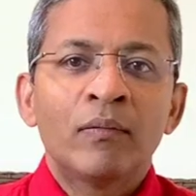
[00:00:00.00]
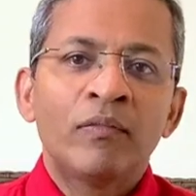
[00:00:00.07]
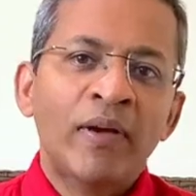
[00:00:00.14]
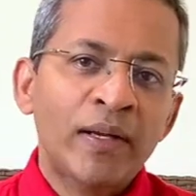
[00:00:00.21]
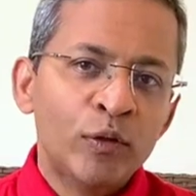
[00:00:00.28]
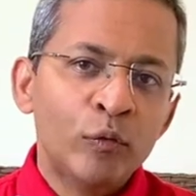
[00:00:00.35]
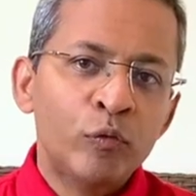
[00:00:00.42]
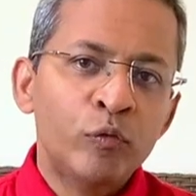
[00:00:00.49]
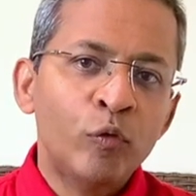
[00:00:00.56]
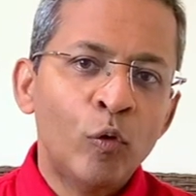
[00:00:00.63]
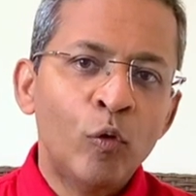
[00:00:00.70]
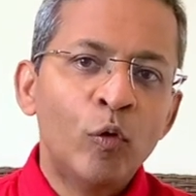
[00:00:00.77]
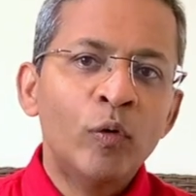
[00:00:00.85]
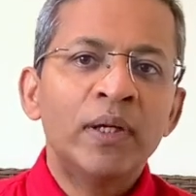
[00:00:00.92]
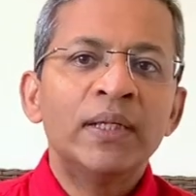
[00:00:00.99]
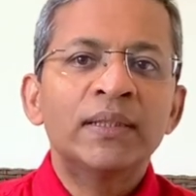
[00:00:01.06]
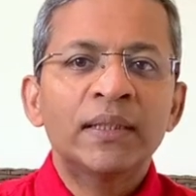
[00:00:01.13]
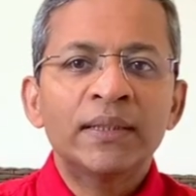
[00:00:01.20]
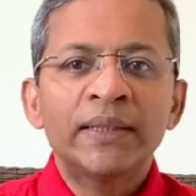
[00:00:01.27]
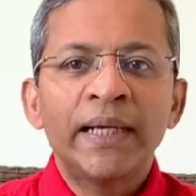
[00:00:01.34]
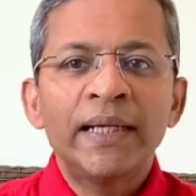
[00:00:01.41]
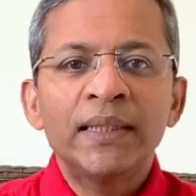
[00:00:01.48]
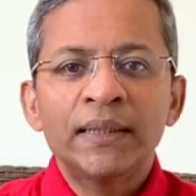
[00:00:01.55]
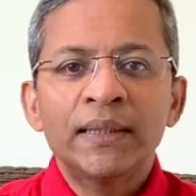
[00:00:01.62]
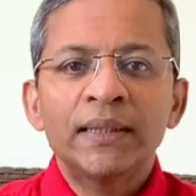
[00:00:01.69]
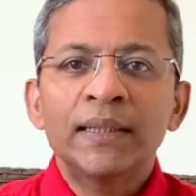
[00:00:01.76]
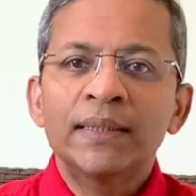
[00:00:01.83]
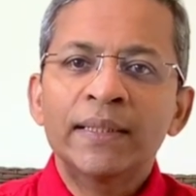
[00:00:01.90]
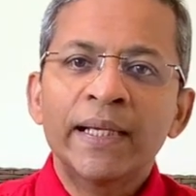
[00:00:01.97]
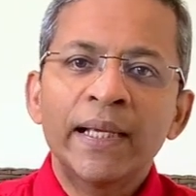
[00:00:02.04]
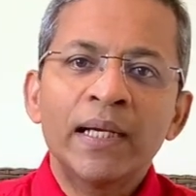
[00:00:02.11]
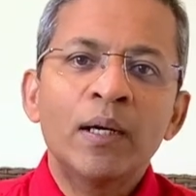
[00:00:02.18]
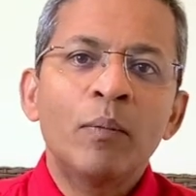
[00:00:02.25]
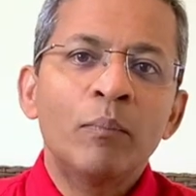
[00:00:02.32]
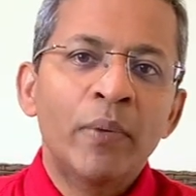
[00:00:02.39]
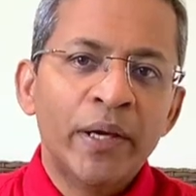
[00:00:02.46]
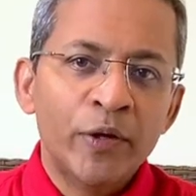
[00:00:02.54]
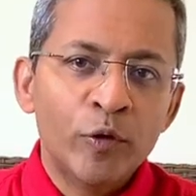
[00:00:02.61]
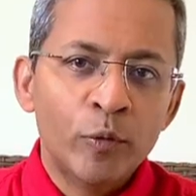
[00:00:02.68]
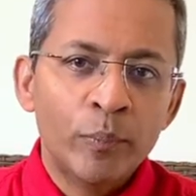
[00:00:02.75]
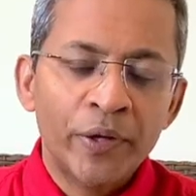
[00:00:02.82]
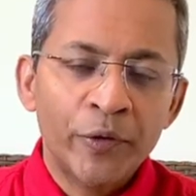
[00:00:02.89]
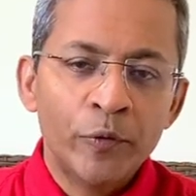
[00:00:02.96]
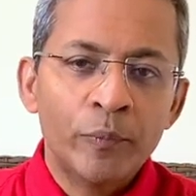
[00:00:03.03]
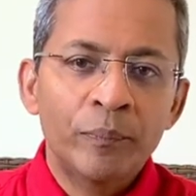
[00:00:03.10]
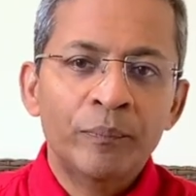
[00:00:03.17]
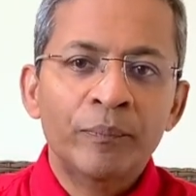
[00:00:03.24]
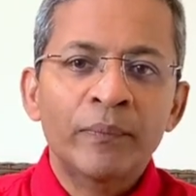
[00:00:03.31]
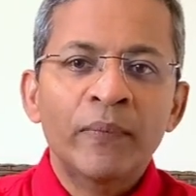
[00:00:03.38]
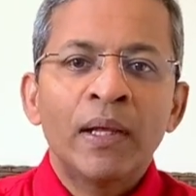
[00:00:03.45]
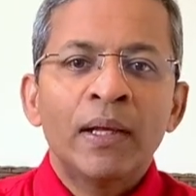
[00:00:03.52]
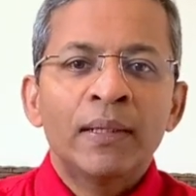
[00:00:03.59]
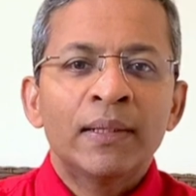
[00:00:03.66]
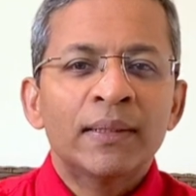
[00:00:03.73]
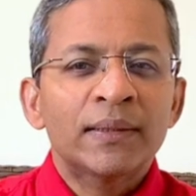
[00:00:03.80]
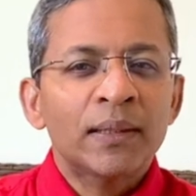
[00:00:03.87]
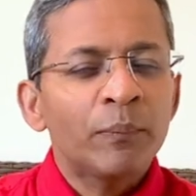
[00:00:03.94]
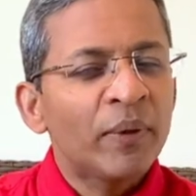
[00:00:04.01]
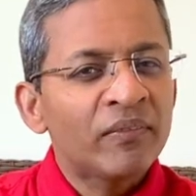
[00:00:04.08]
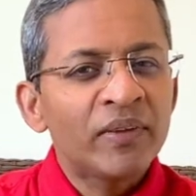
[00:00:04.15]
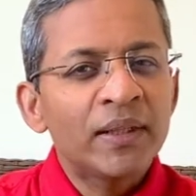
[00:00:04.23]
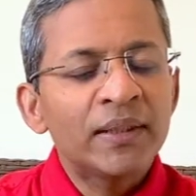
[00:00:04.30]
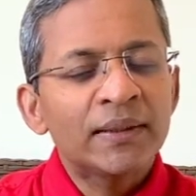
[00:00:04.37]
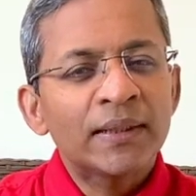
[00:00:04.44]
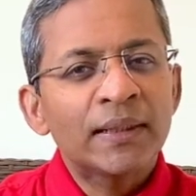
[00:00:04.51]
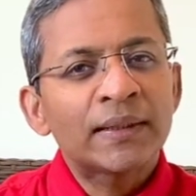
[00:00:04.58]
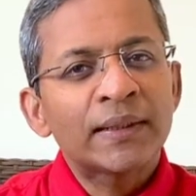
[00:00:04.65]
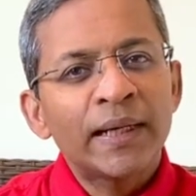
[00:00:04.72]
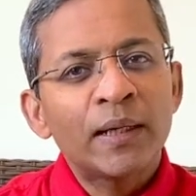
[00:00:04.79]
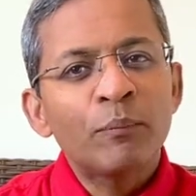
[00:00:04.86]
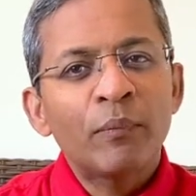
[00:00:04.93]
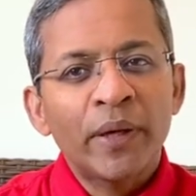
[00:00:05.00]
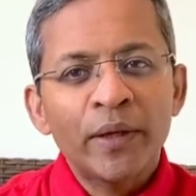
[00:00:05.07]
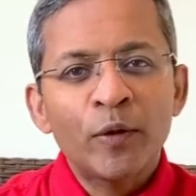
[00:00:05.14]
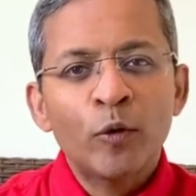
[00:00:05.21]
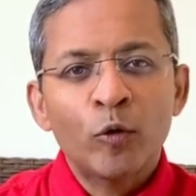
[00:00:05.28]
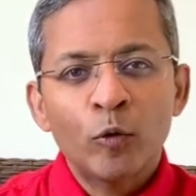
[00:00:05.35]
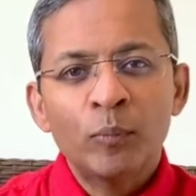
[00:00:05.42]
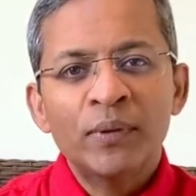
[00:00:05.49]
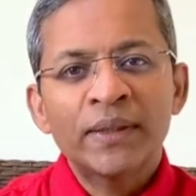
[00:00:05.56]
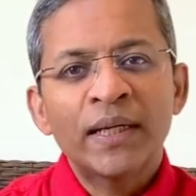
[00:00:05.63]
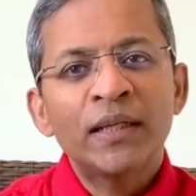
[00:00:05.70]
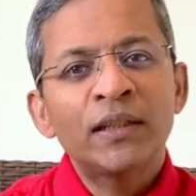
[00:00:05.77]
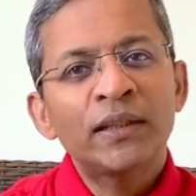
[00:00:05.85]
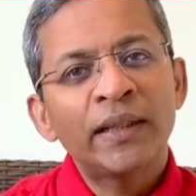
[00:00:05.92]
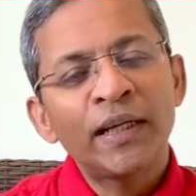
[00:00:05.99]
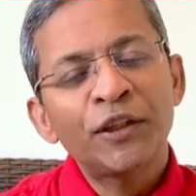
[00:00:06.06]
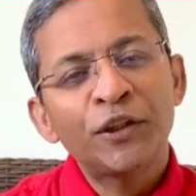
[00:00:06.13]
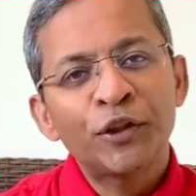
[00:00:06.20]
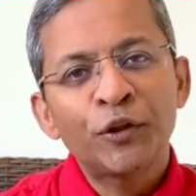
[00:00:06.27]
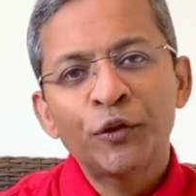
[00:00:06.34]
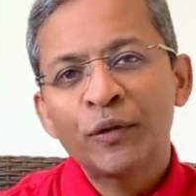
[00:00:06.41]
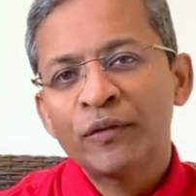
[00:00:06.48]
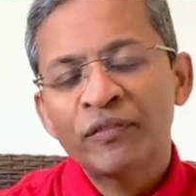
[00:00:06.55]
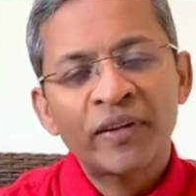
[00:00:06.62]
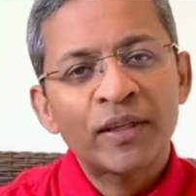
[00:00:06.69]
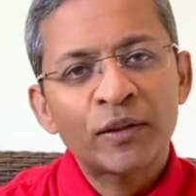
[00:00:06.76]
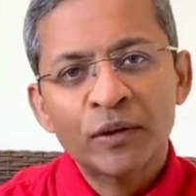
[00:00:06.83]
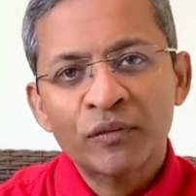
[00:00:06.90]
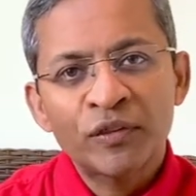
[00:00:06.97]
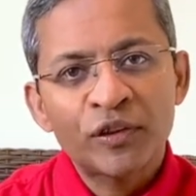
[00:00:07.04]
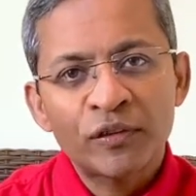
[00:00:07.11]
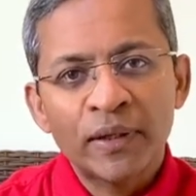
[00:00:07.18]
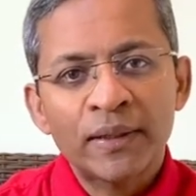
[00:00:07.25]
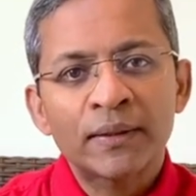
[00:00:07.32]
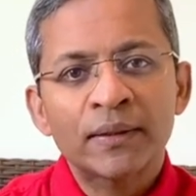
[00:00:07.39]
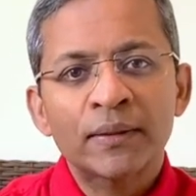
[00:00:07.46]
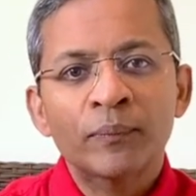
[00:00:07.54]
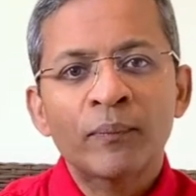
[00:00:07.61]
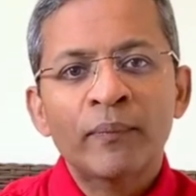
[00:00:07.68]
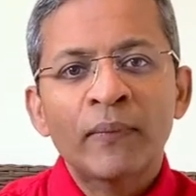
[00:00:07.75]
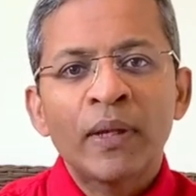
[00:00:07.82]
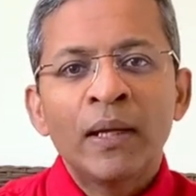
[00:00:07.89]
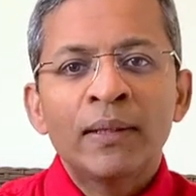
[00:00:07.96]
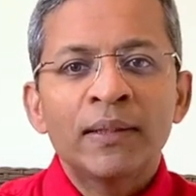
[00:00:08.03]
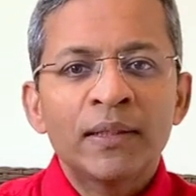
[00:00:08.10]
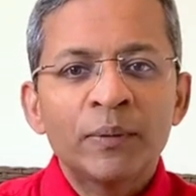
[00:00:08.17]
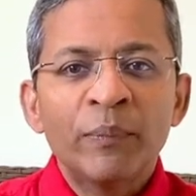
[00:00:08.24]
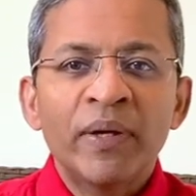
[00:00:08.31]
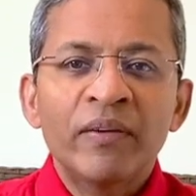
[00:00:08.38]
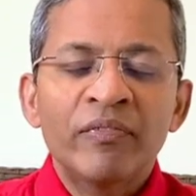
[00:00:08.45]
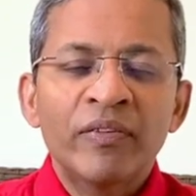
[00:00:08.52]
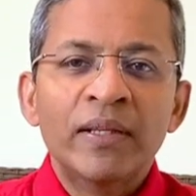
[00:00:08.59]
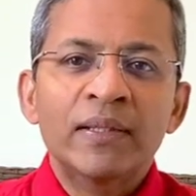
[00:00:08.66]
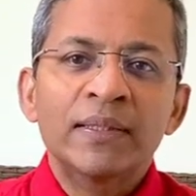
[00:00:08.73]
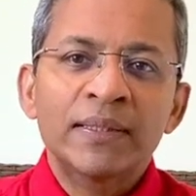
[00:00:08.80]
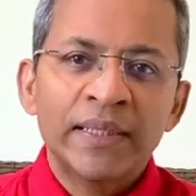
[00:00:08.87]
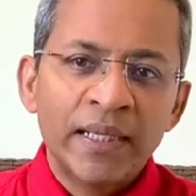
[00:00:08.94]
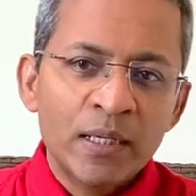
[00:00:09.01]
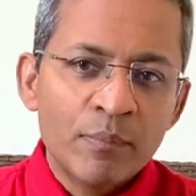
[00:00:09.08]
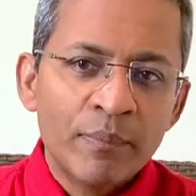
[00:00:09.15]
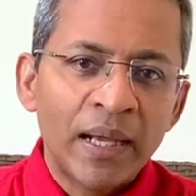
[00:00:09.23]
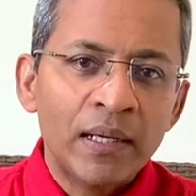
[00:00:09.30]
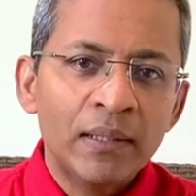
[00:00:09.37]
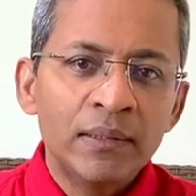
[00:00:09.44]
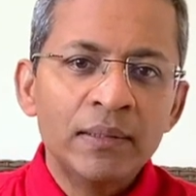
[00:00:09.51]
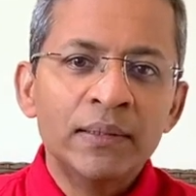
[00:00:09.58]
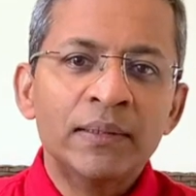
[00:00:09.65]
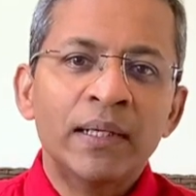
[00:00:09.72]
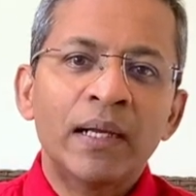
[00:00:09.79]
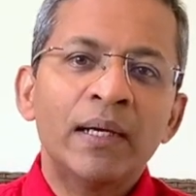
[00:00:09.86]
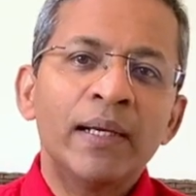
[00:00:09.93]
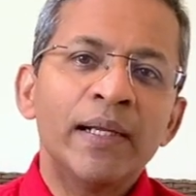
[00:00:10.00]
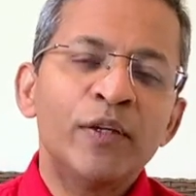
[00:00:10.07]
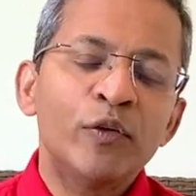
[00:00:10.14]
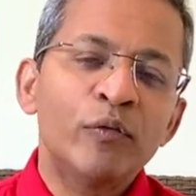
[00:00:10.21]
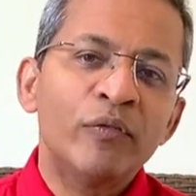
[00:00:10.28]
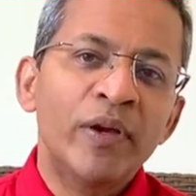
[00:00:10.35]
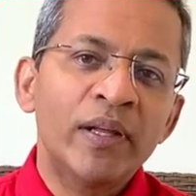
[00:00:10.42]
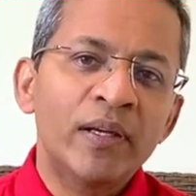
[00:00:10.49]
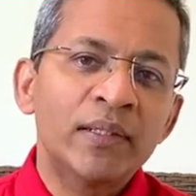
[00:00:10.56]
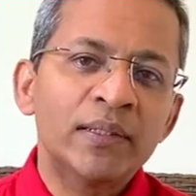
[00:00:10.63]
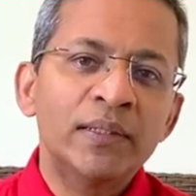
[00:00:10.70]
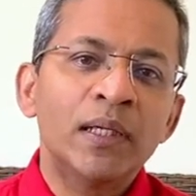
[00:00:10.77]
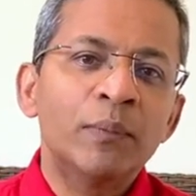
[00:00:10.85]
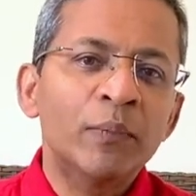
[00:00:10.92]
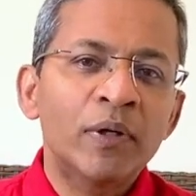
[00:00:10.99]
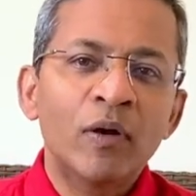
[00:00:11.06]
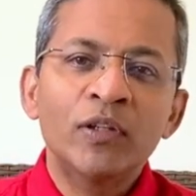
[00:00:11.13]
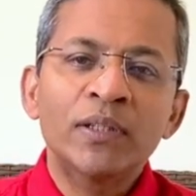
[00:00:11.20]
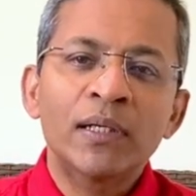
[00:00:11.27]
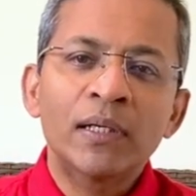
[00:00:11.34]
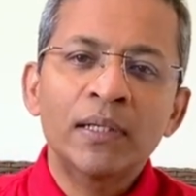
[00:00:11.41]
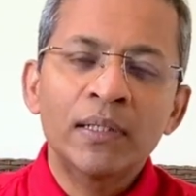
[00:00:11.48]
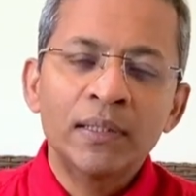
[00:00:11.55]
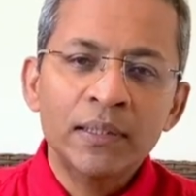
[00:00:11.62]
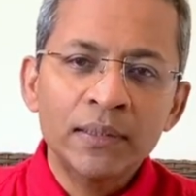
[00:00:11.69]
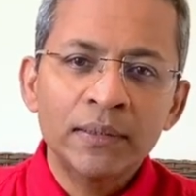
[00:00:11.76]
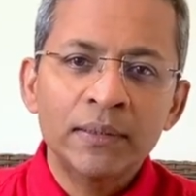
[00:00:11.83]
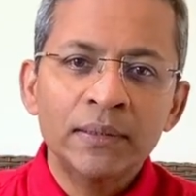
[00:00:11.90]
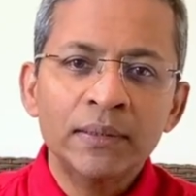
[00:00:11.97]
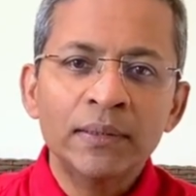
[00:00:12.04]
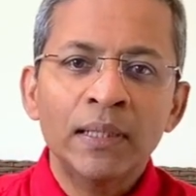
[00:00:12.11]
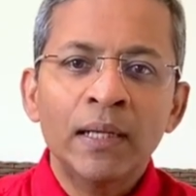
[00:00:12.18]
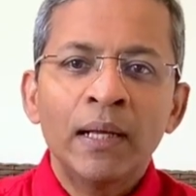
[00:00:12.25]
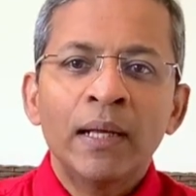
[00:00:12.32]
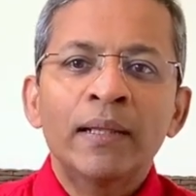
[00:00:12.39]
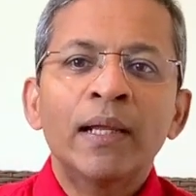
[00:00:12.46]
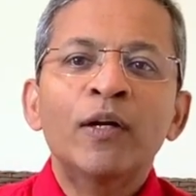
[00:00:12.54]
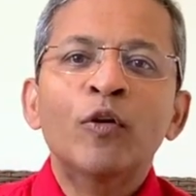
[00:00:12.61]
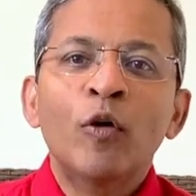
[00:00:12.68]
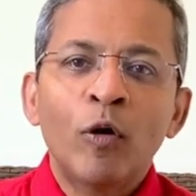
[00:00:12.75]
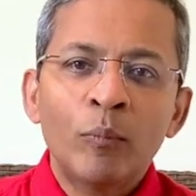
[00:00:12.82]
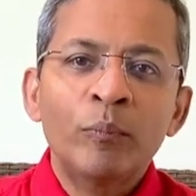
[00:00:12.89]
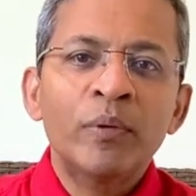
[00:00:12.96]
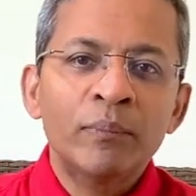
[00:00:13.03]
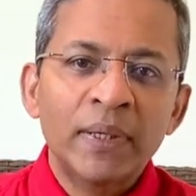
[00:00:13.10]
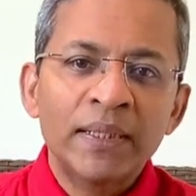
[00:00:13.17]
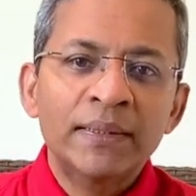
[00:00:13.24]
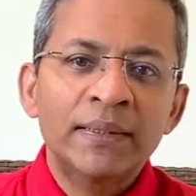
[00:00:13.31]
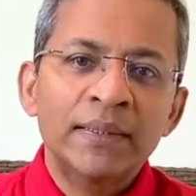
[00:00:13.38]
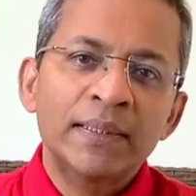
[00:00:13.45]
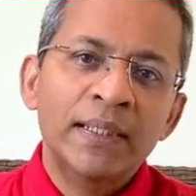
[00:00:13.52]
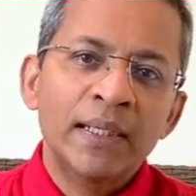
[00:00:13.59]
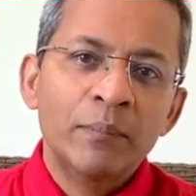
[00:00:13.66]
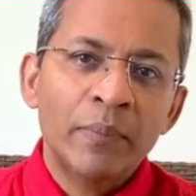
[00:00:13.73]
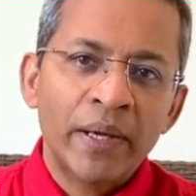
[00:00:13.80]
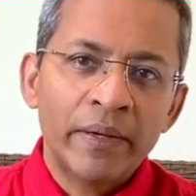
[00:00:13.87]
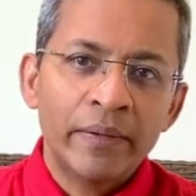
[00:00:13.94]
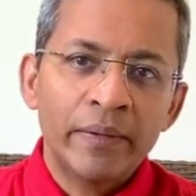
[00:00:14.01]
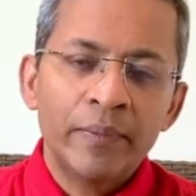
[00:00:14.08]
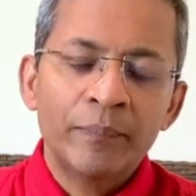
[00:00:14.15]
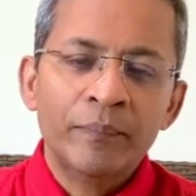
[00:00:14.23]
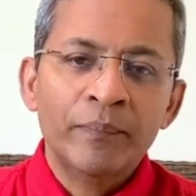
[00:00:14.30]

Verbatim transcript: Factor 4 is a change in the skin microbiome. There's some evidence that skin microbes can change due to effects of stress. This may affect the skin balance and lead to various dermatological conditions that compromise the skin barrier.